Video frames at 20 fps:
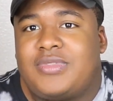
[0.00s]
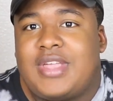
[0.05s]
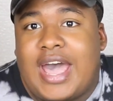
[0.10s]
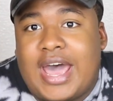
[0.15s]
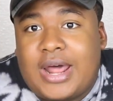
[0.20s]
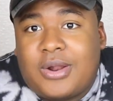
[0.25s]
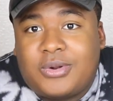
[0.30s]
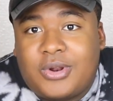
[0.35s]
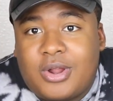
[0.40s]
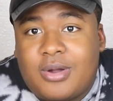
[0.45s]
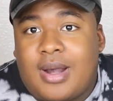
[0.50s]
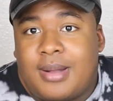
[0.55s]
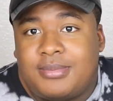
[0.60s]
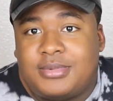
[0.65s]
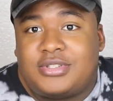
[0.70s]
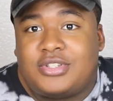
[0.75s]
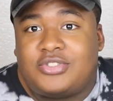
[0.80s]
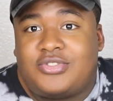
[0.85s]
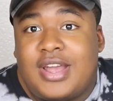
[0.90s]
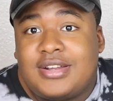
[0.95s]
I don't know, I'm
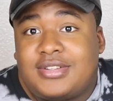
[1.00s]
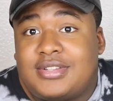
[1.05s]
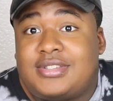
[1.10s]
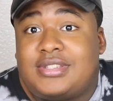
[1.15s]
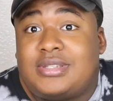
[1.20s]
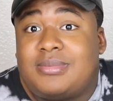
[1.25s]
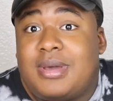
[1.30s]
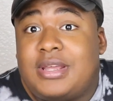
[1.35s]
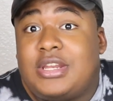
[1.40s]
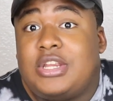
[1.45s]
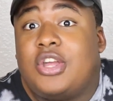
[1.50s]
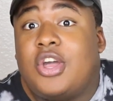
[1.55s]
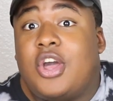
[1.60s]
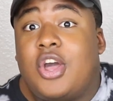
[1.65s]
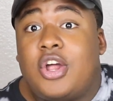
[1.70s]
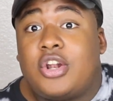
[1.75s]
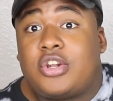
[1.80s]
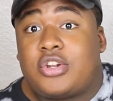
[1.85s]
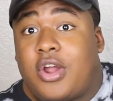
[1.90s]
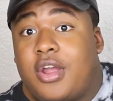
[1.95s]
just attracted to somebody
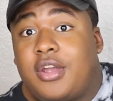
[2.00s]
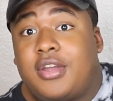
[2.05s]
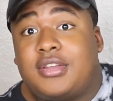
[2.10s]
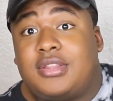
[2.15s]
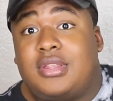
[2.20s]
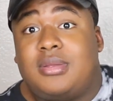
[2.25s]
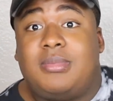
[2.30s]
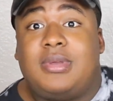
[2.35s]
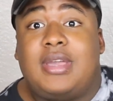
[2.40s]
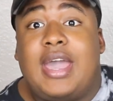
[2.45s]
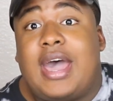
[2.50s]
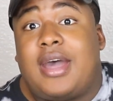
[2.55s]
darker than me.